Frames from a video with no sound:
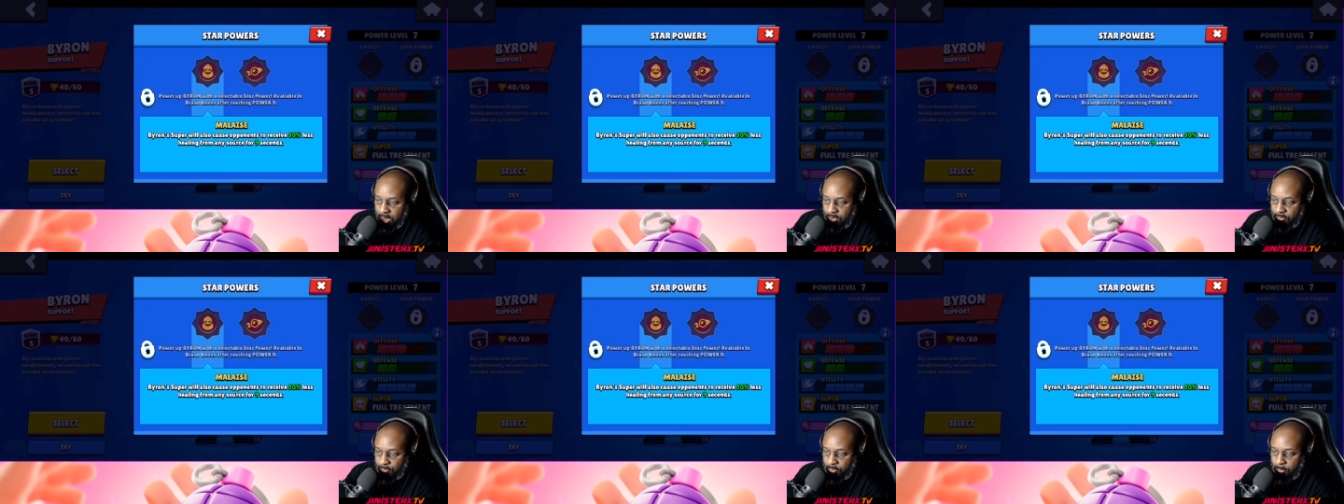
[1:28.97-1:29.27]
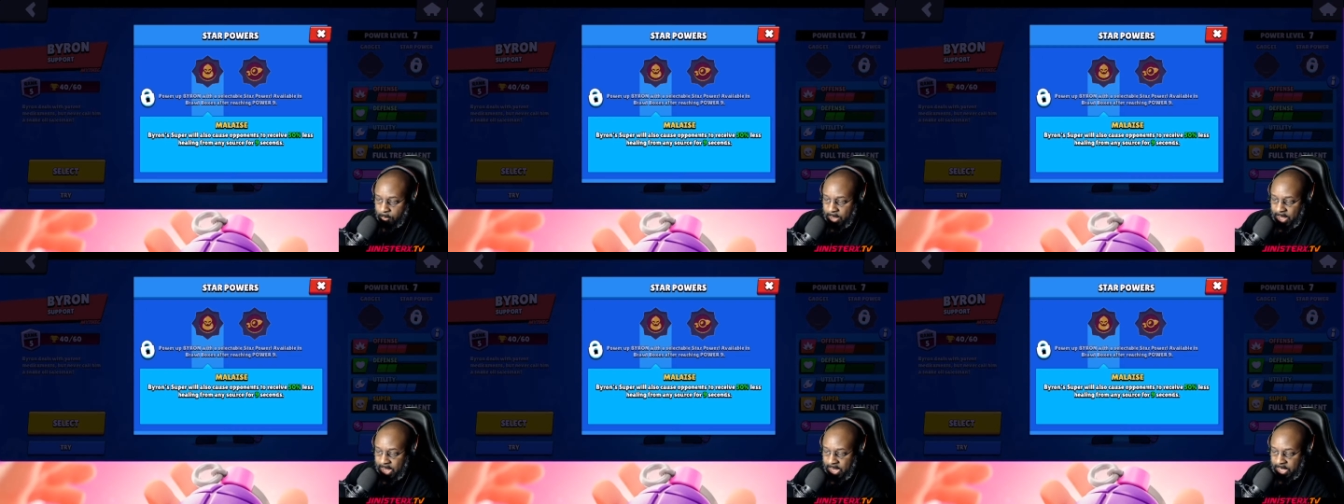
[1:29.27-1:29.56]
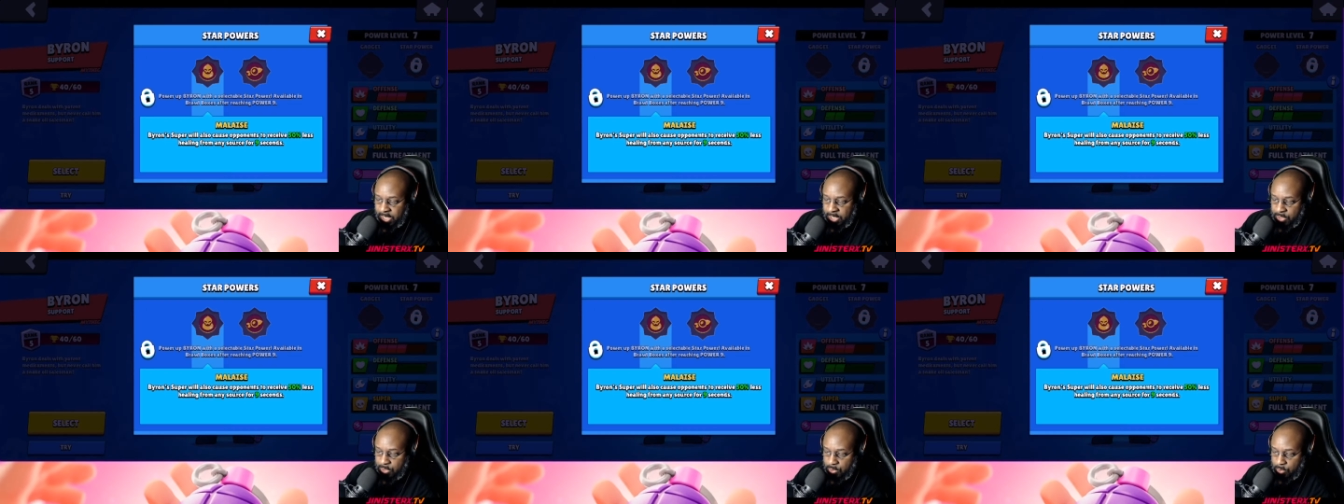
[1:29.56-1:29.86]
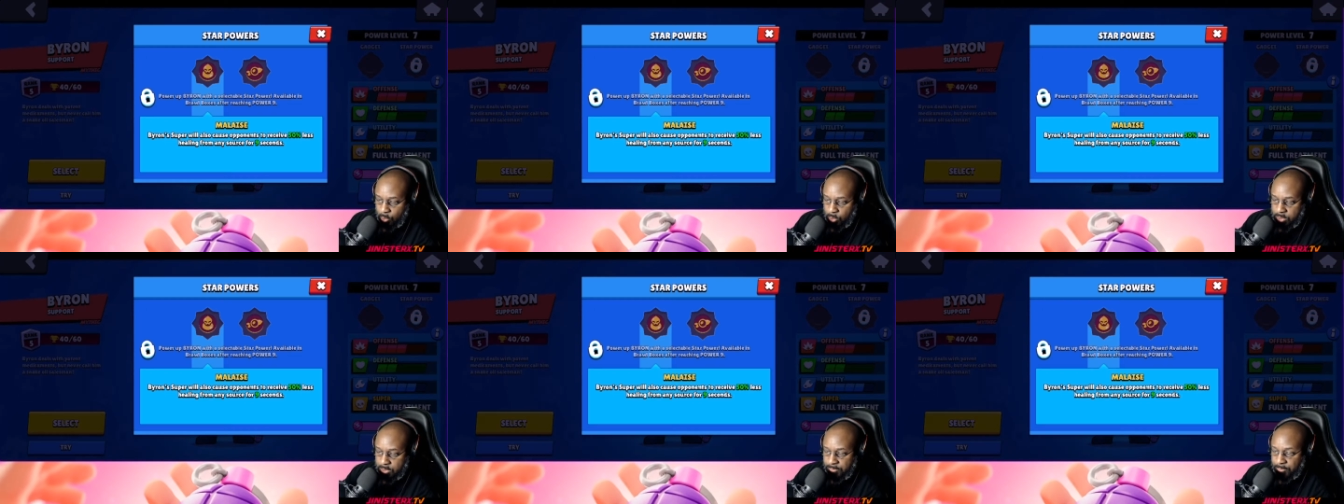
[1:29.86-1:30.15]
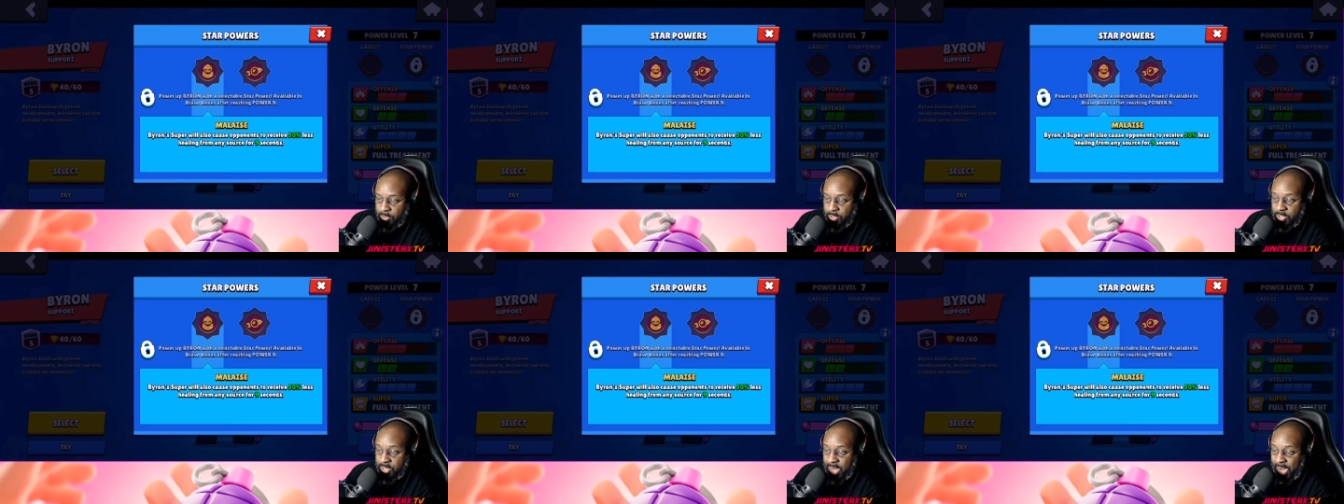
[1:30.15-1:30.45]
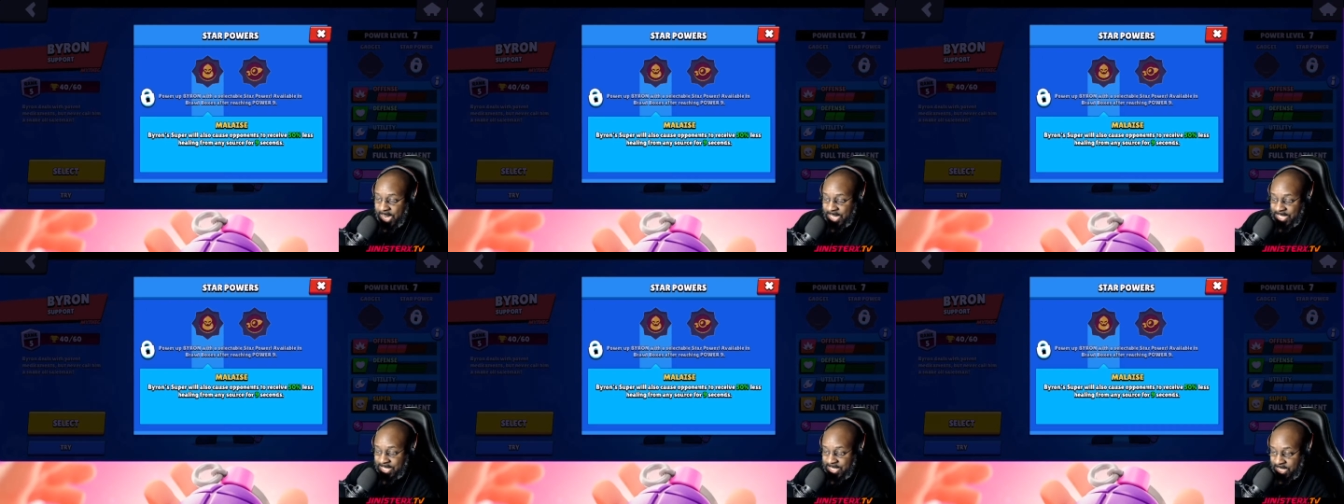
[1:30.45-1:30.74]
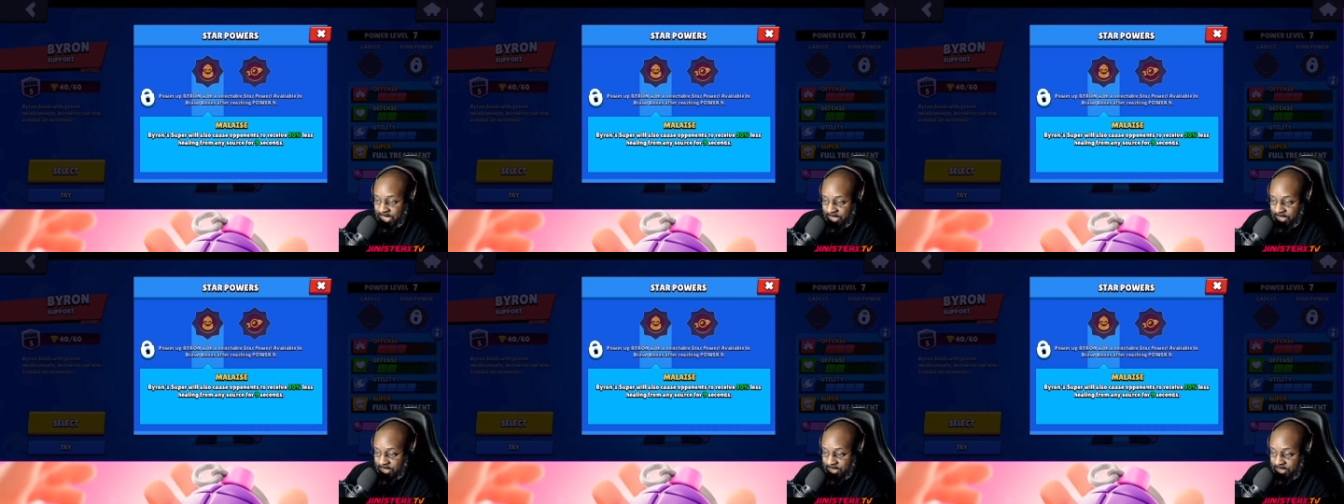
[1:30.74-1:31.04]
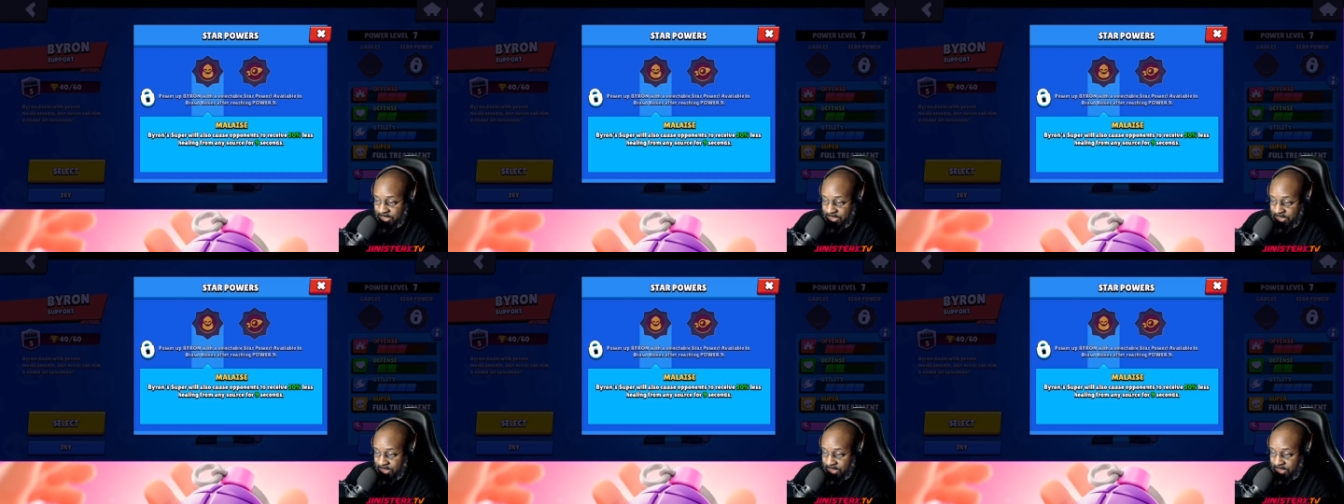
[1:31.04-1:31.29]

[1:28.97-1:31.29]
from any source for 9 seconds.